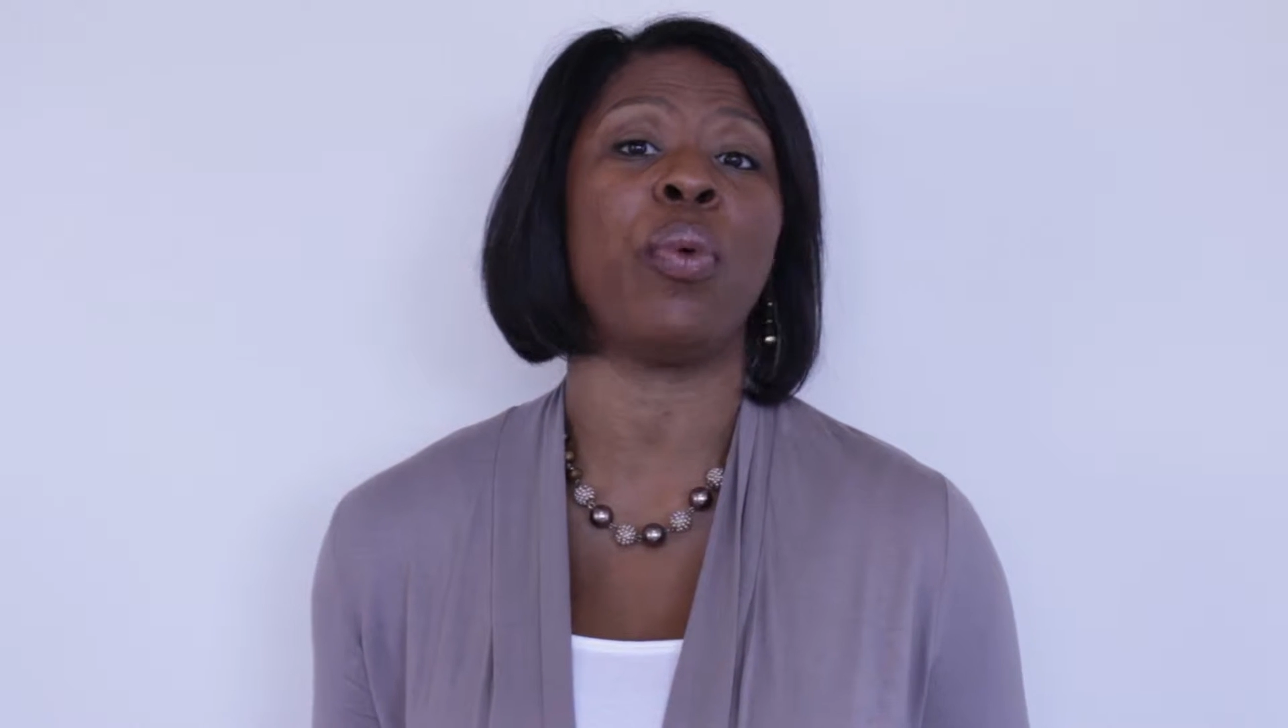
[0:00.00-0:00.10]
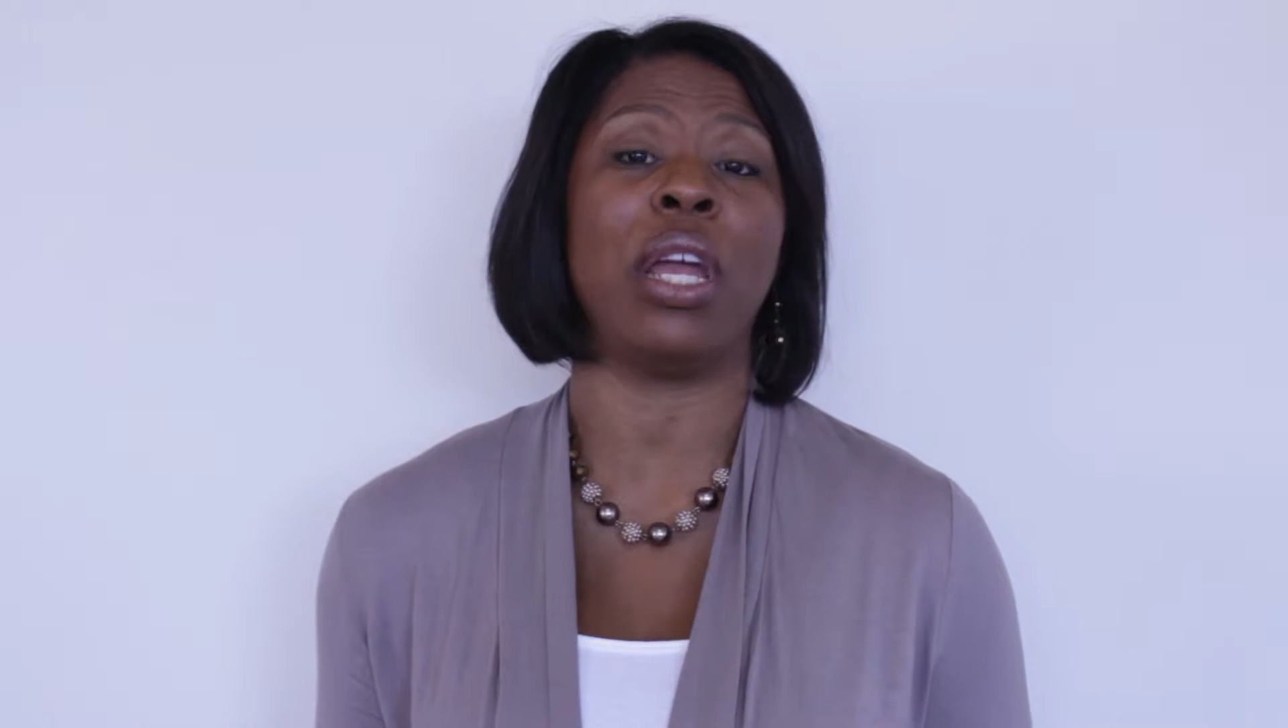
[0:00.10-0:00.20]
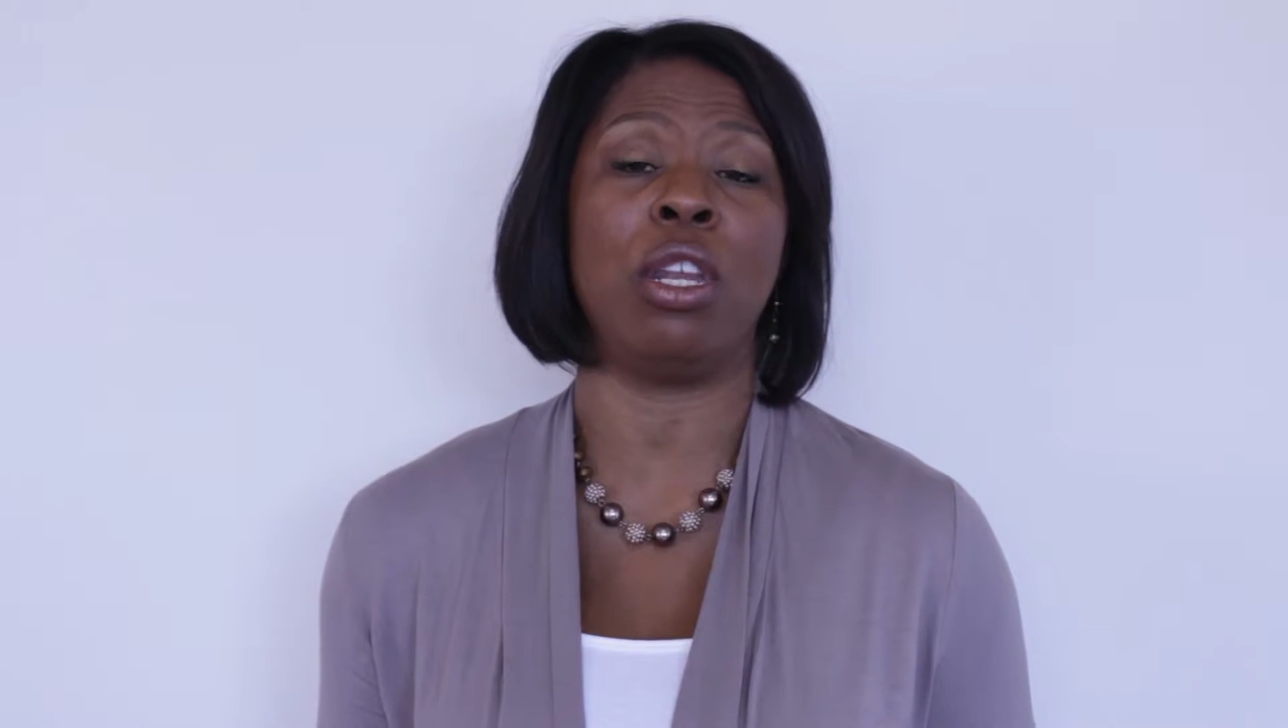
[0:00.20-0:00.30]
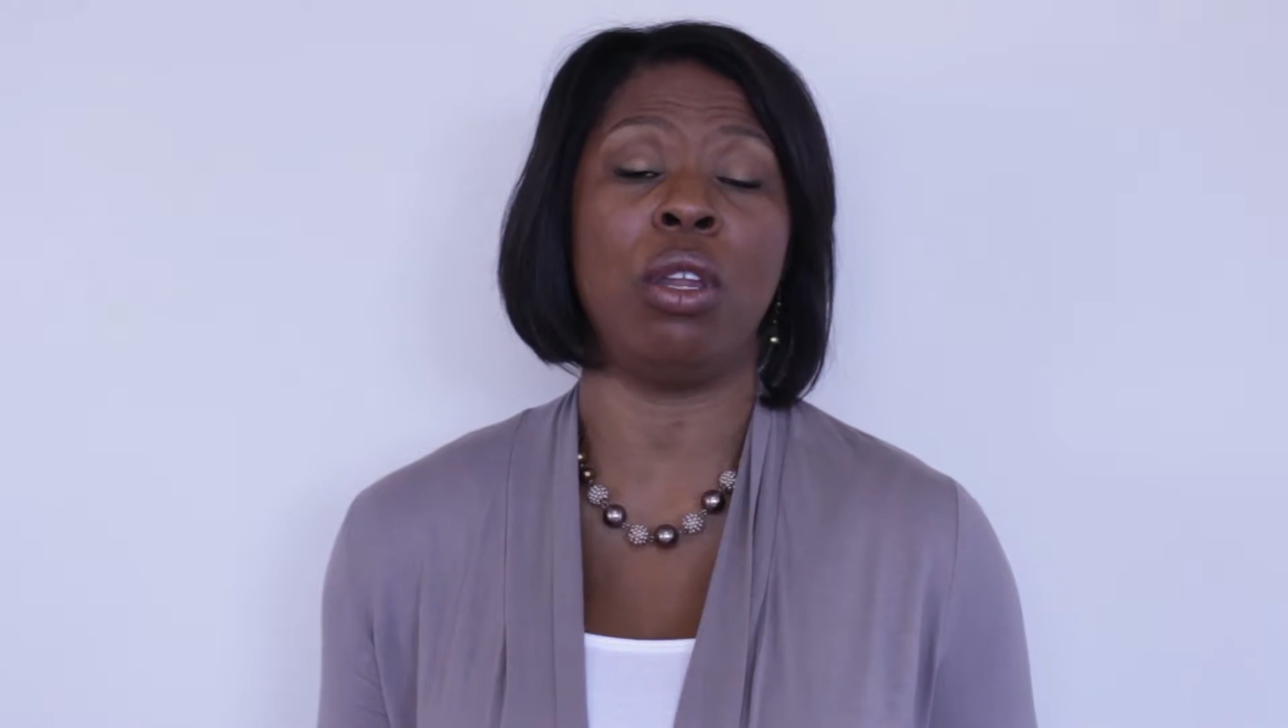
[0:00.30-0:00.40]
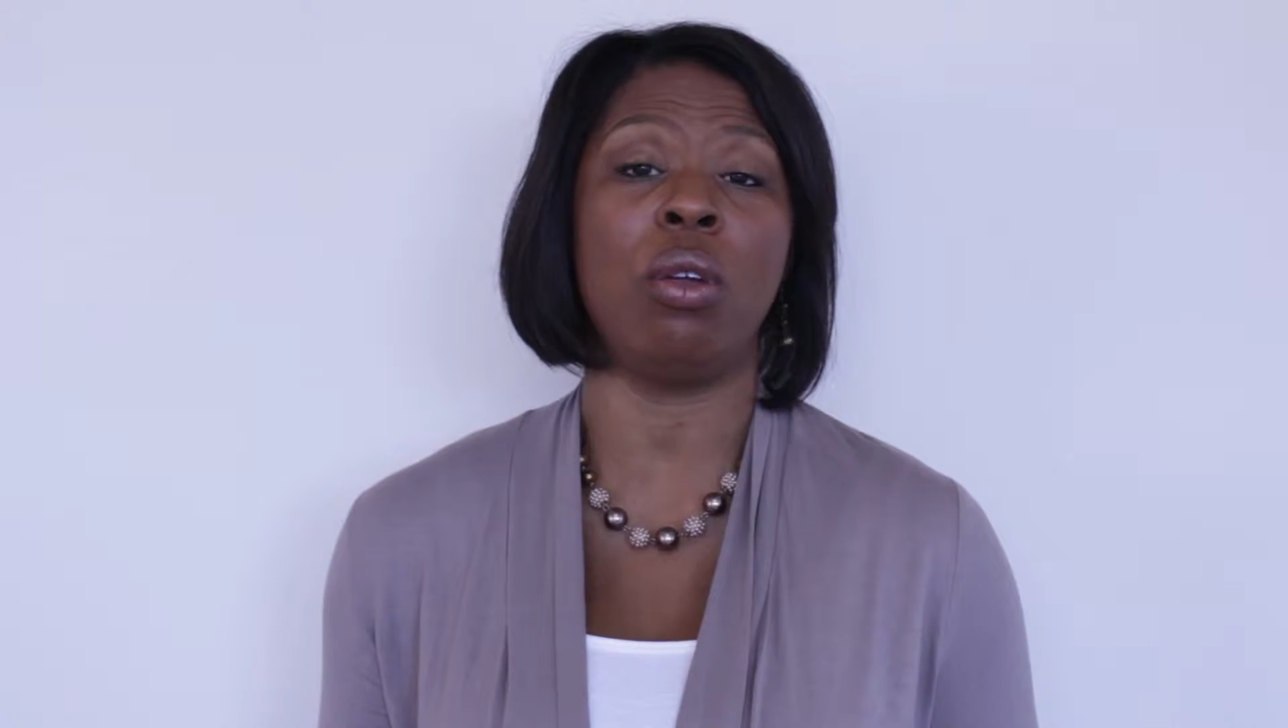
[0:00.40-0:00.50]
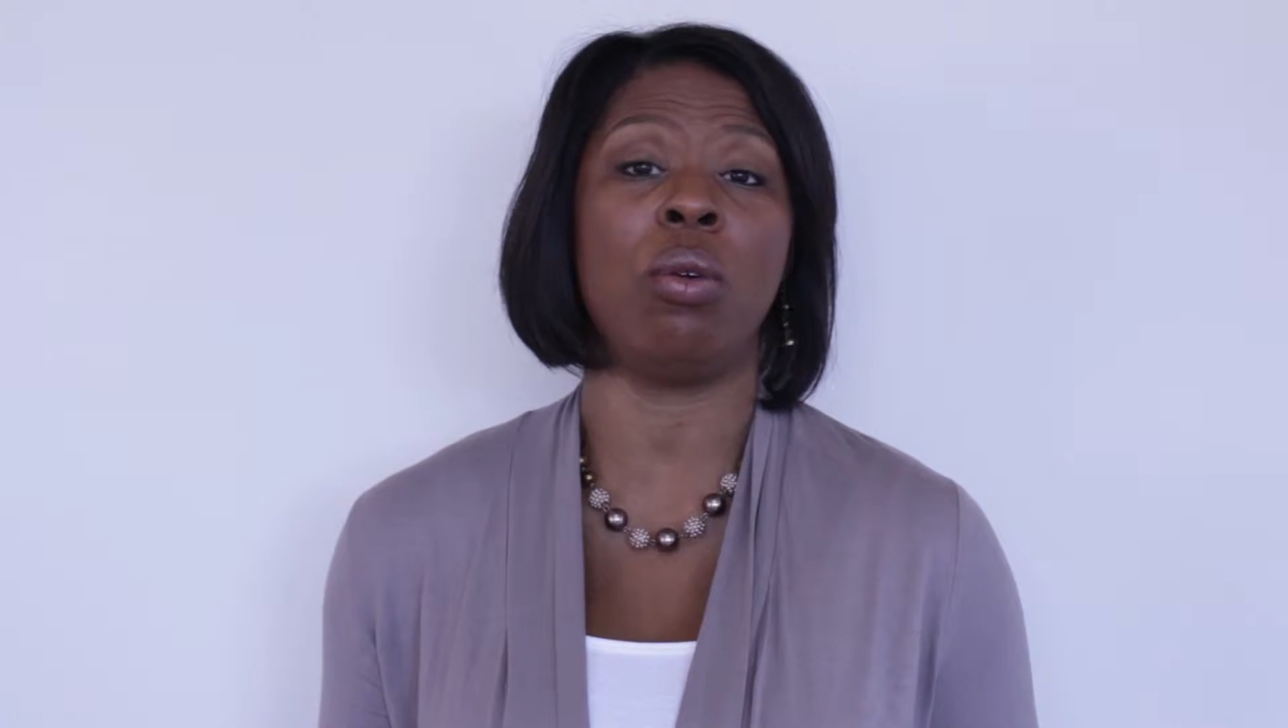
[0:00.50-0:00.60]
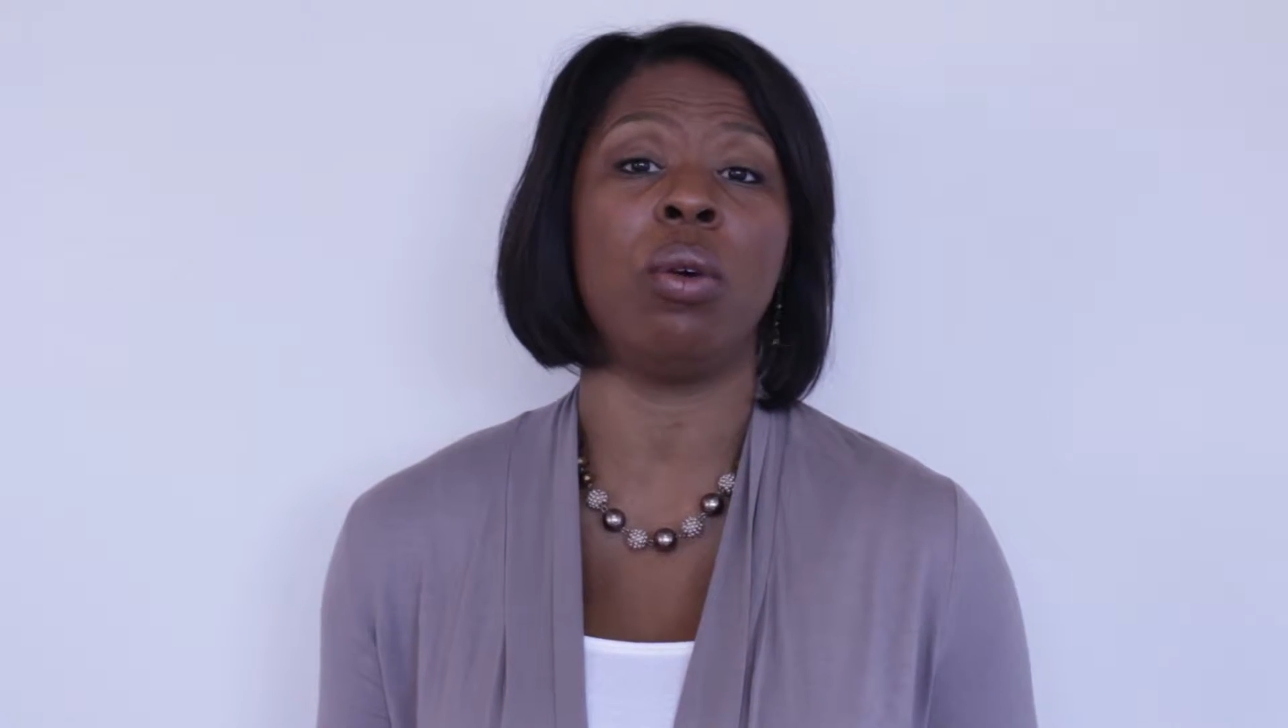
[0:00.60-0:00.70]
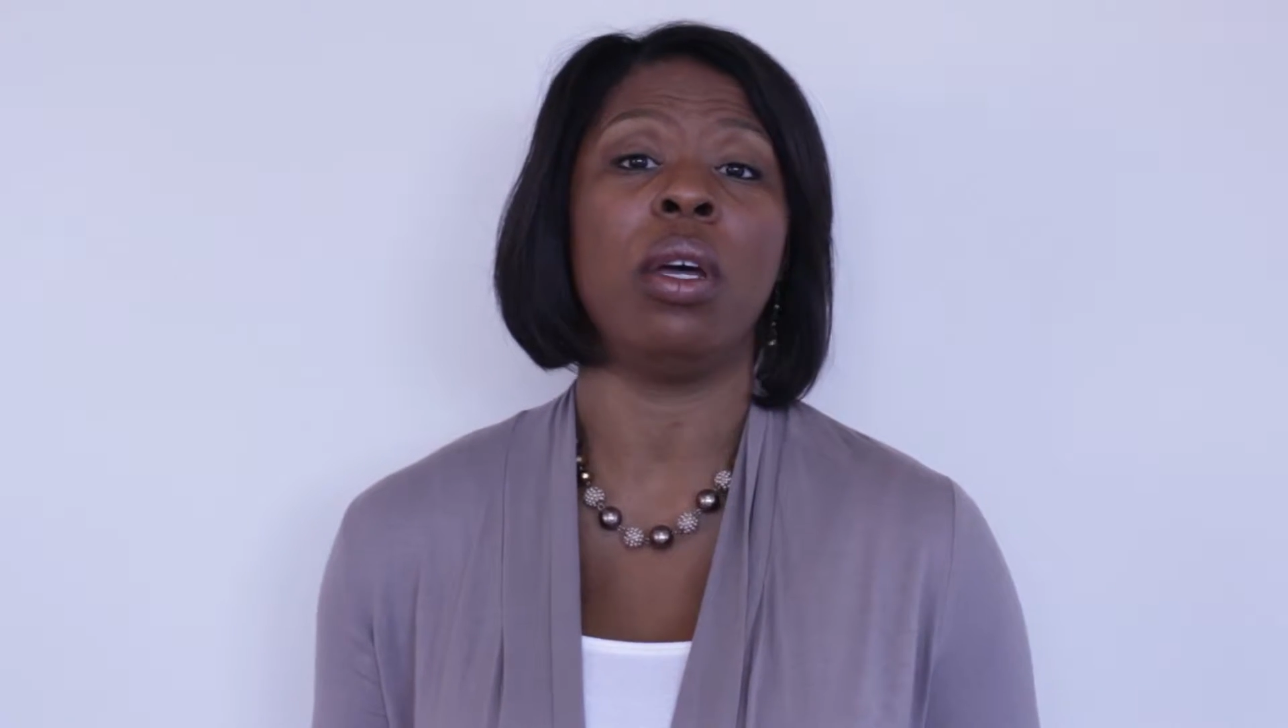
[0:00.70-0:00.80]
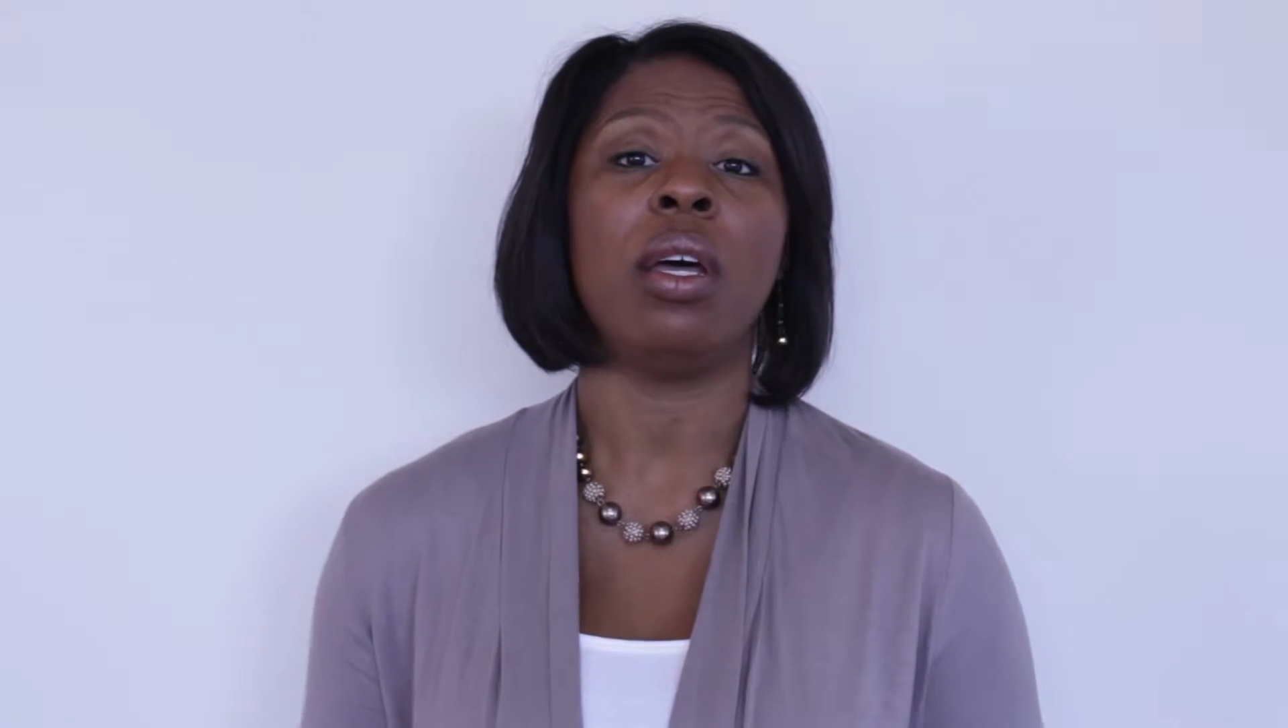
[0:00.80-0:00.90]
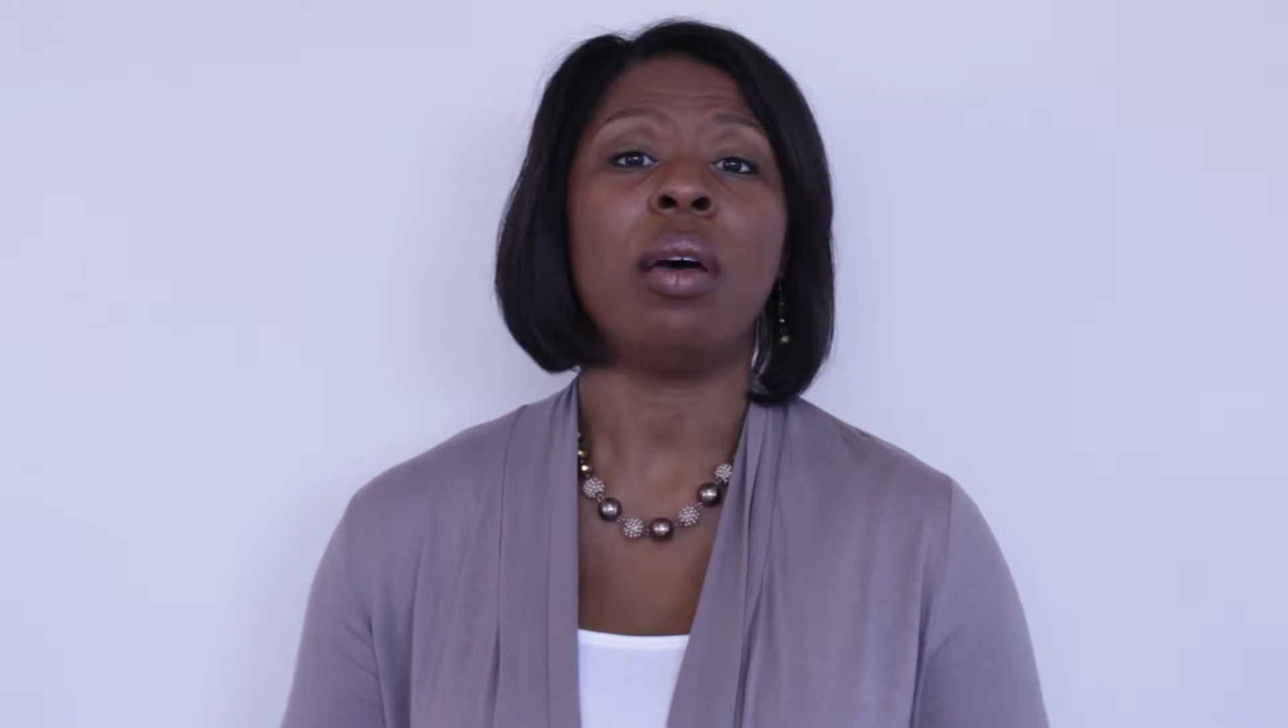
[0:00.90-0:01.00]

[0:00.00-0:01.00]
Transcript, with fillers: brand new